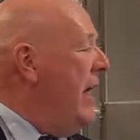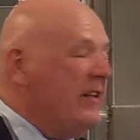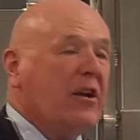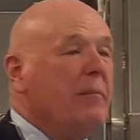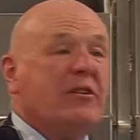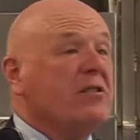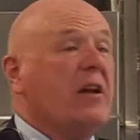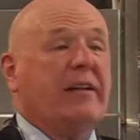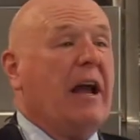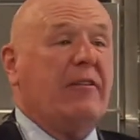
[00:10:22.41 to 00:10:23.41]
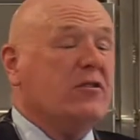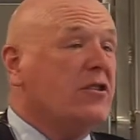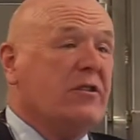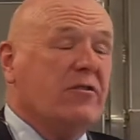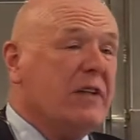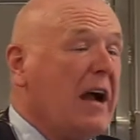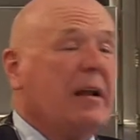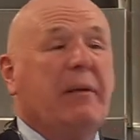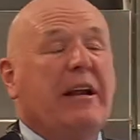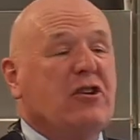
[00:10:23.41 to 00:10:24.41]
It's gonna be just like that. It's just, there's not
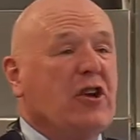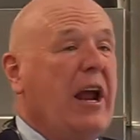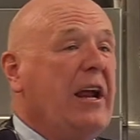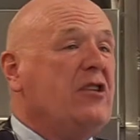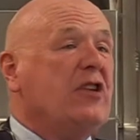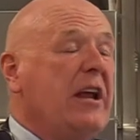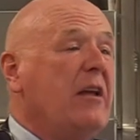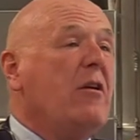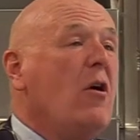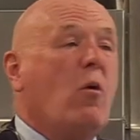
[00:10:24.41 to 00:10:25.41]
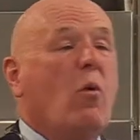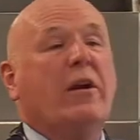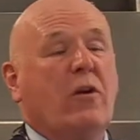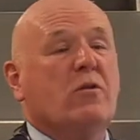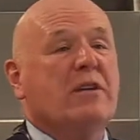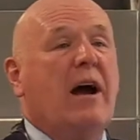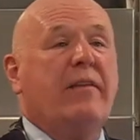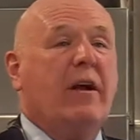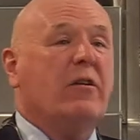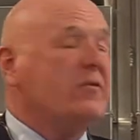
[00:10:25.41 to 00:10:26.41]
gonna be any change in what goes on there.